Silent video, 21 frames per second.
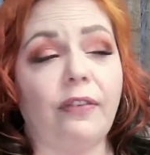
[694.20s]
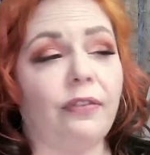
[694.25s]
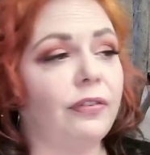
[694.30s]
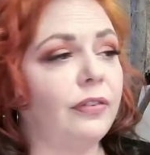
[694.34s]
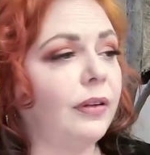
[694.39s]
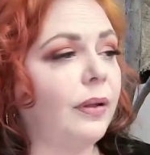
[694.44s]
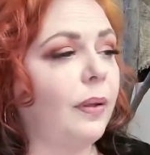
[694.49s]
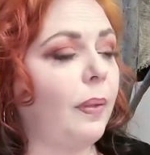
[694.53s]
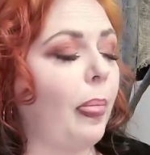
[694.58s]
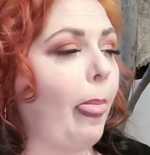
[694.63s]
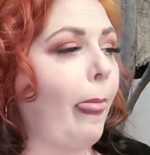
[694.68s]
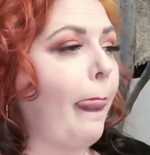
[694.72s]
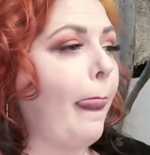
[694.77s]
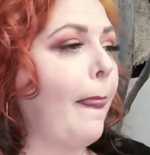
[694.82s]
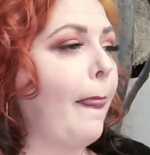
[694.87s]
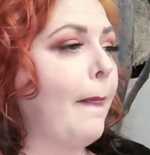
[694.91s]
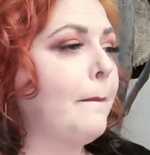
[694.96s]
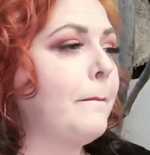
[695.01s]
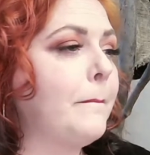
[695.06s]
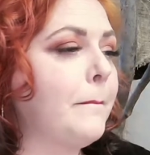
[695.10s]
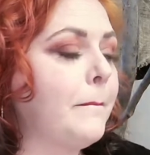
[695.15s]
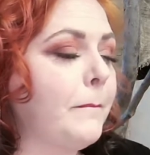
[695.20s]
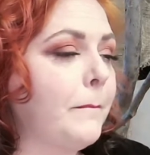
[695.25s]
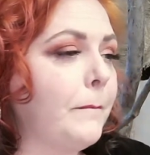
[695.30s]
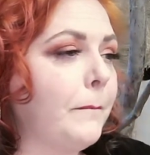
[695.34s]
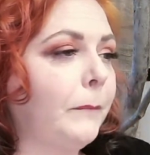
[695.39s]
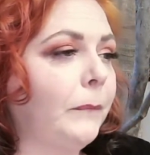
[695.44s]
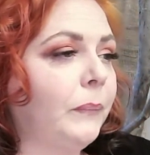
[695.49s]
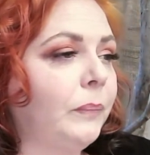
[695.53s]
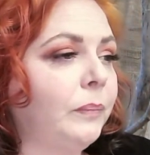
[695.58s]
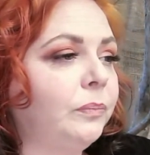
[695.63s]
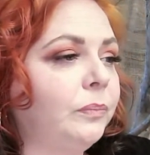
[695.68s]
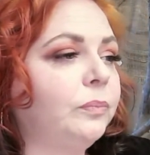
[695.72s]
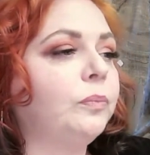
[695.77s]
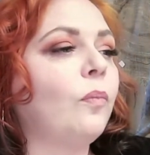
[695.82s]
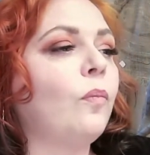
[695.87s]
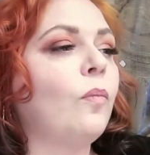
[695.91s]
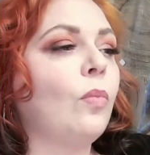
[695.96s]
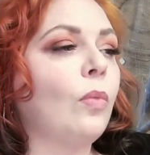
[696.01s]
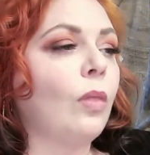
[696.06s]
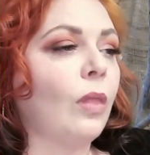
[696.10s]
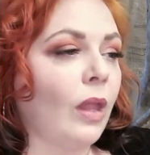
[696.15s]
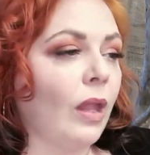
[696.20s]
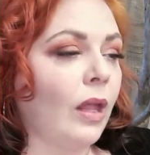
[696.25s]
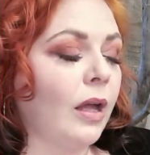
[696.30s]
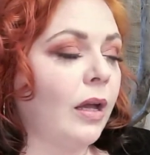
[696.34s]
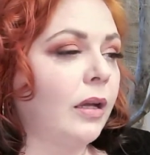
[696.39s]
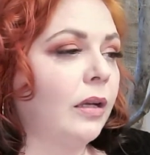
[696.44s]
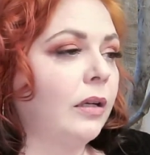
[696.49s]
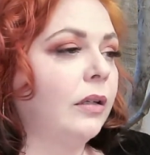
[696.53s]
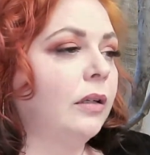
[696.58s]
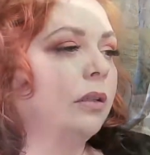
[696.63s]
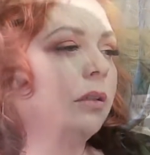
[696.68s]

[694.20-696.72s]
if you're going on Amazon and eBay, there is no